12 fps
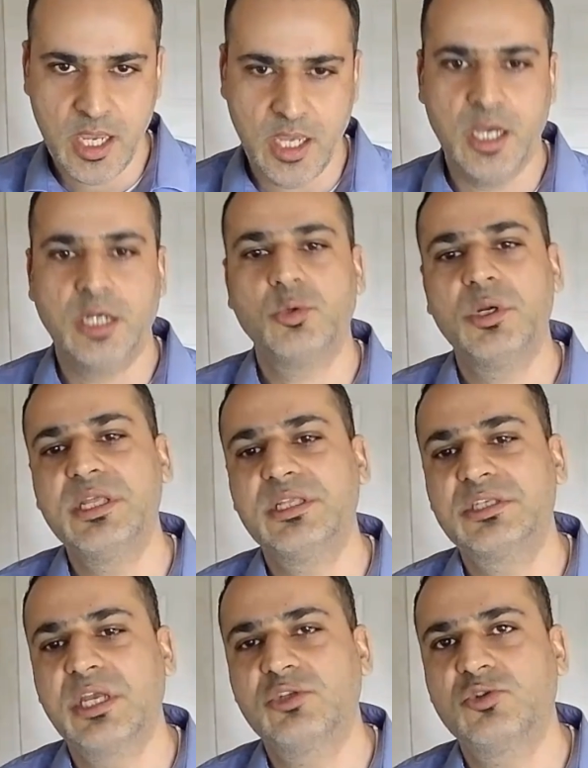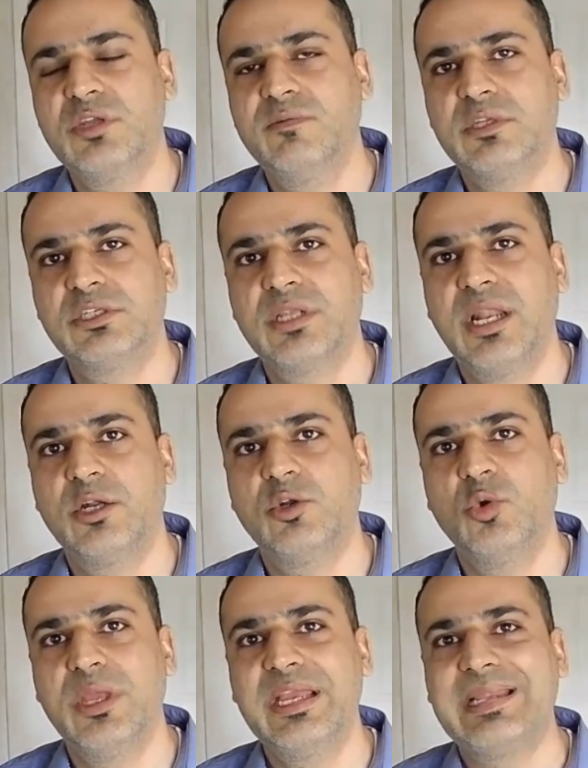20th century, which led
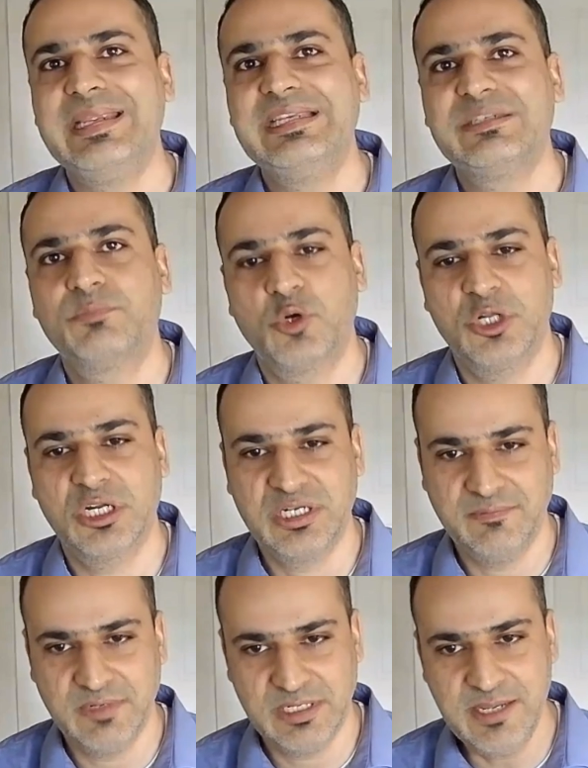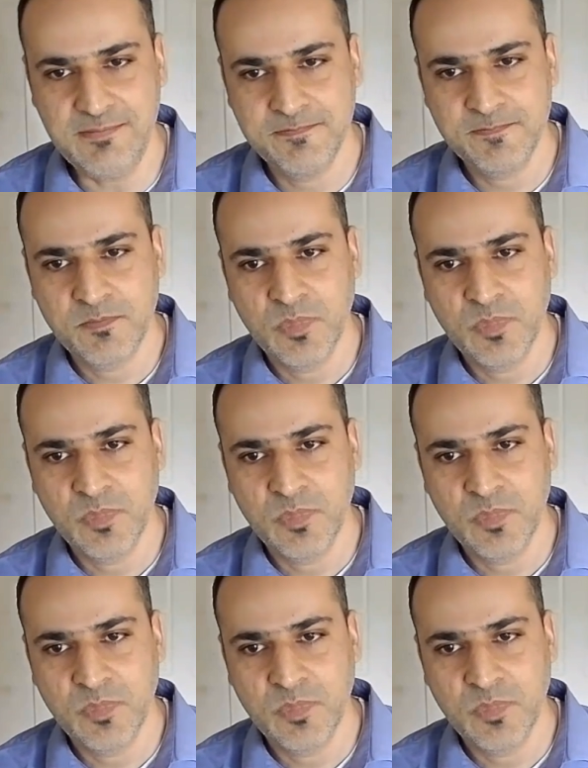to increased productivity